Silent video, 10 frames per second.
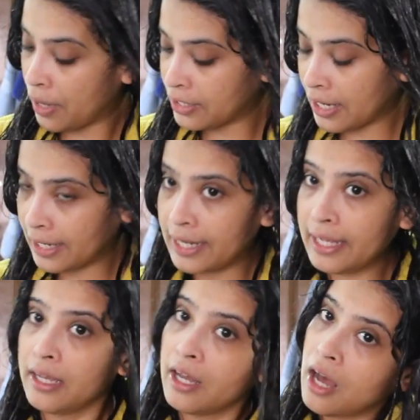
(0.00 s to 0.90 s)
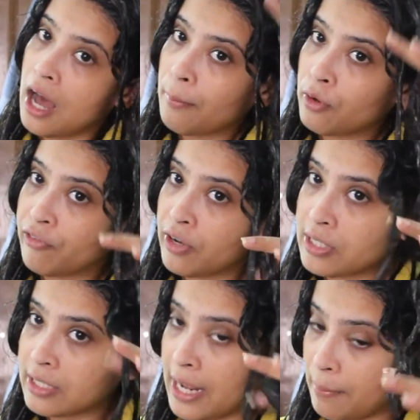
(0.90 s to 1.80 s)
very gently. I'm going to
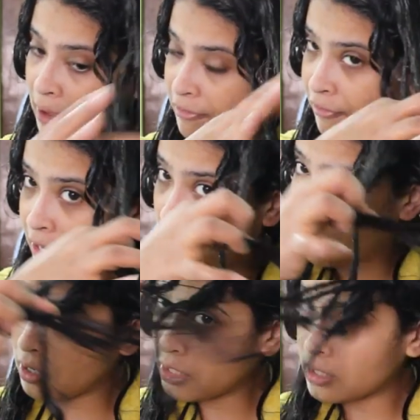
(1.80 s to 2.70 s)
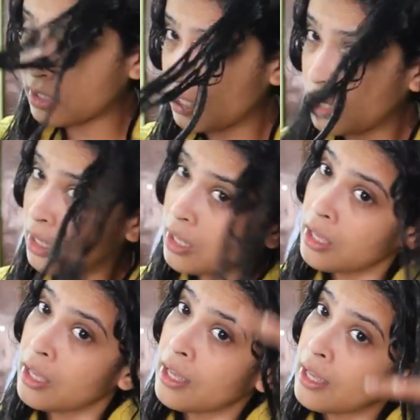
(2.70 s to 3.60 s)
first take my fingers
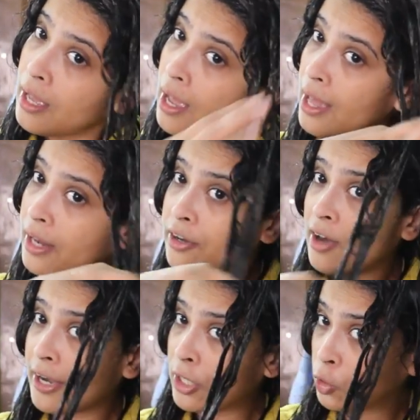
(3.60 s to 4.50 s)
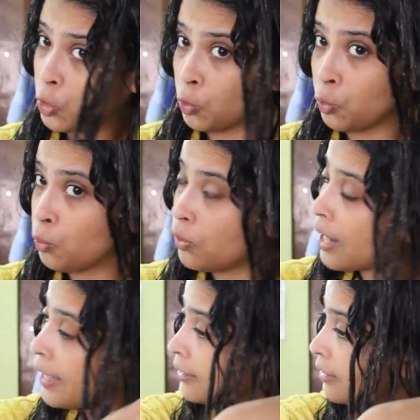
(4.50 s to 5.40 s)
and run it through
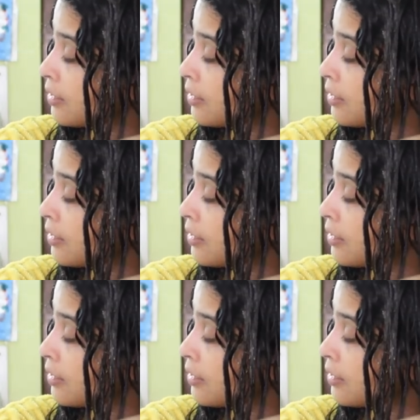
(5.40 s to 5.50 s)
like